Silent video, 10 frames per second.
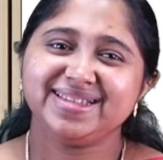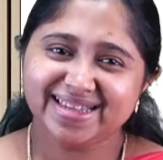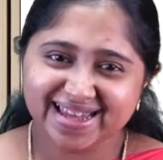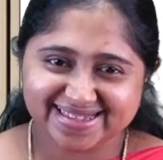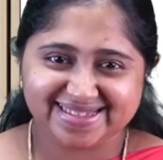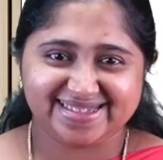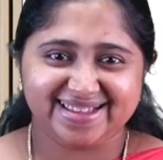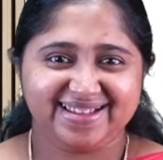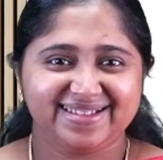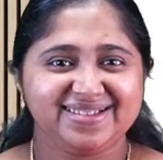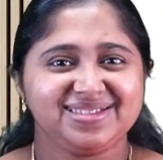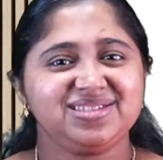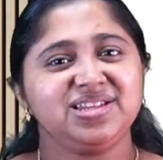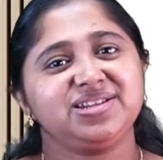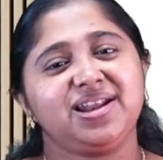Yes,
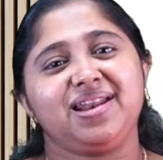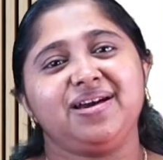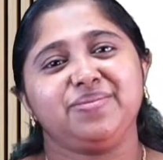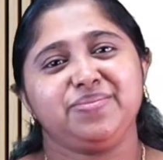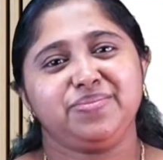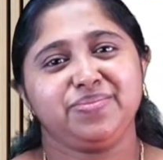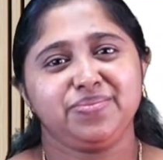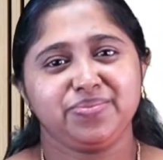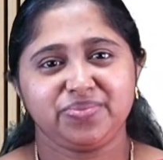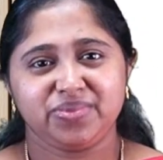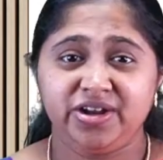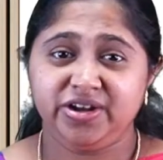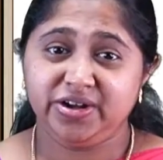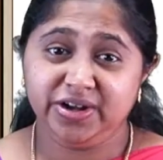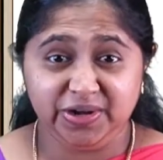Cinderella.
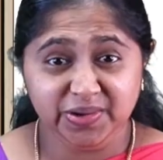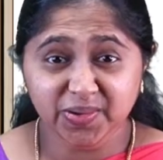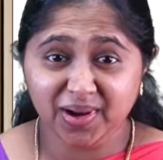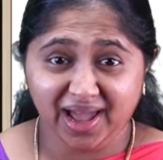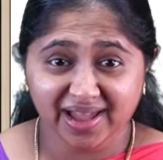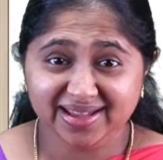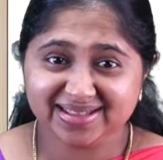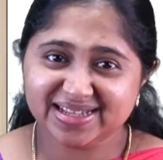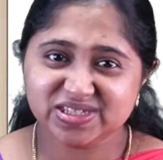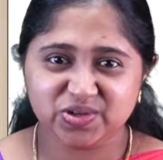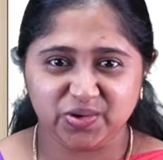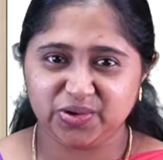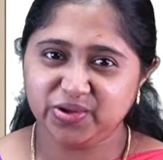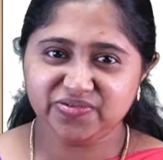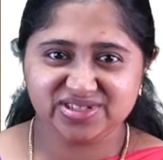Did you like the
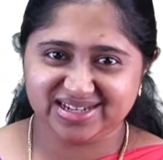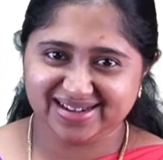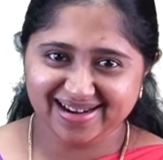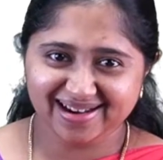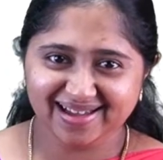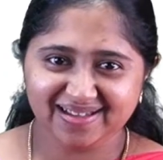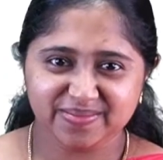story of Cinderella?